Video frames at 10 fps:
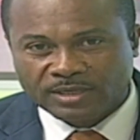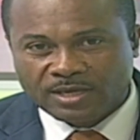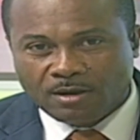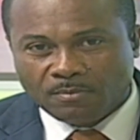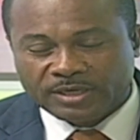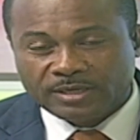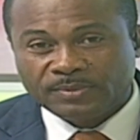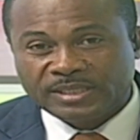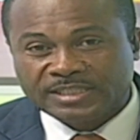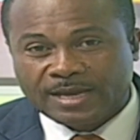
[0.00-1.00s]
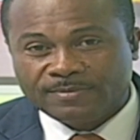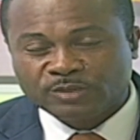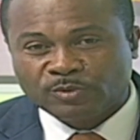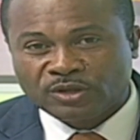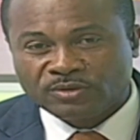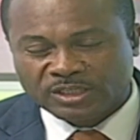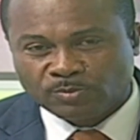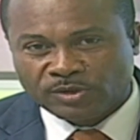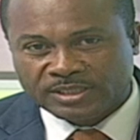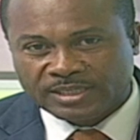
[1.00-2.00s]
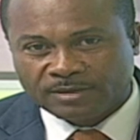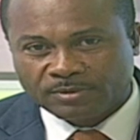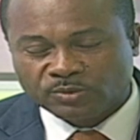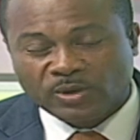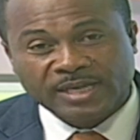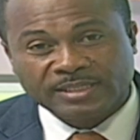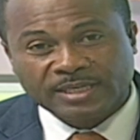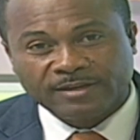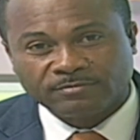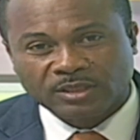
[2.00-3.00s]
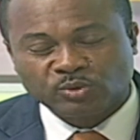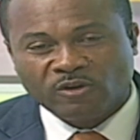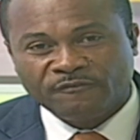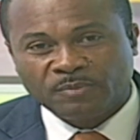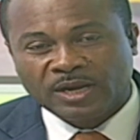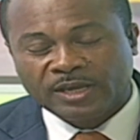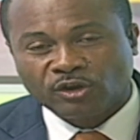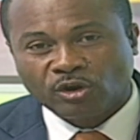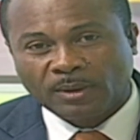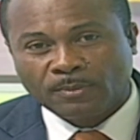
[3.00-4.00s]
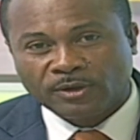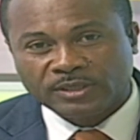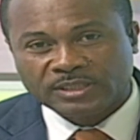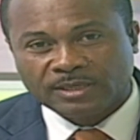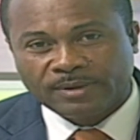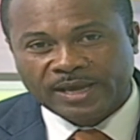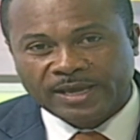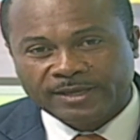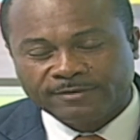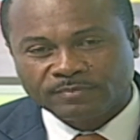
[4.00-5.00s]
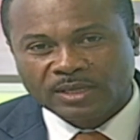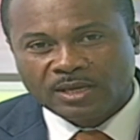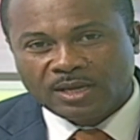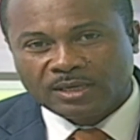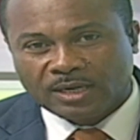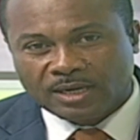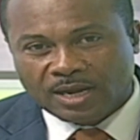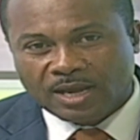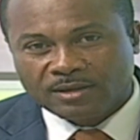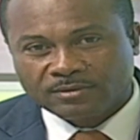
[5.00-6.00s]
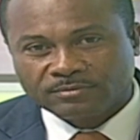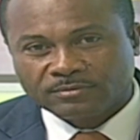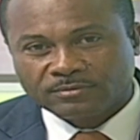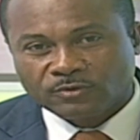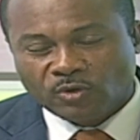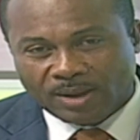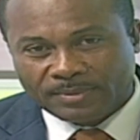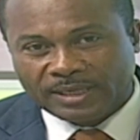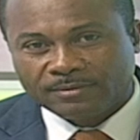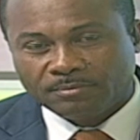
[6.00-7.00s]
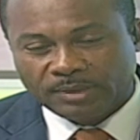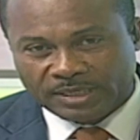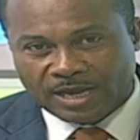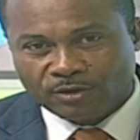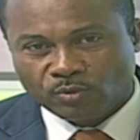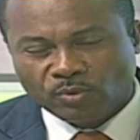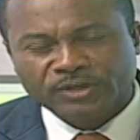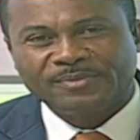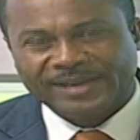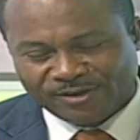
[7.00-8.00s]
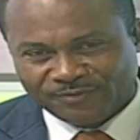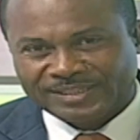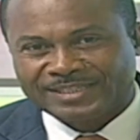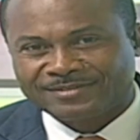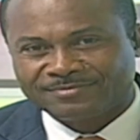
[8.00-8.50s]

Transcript: But in the meantime, let's bring you this morning's segment. We're asking the 12-pillar economic policy by Nana Kwame Bediako. What do you make of it?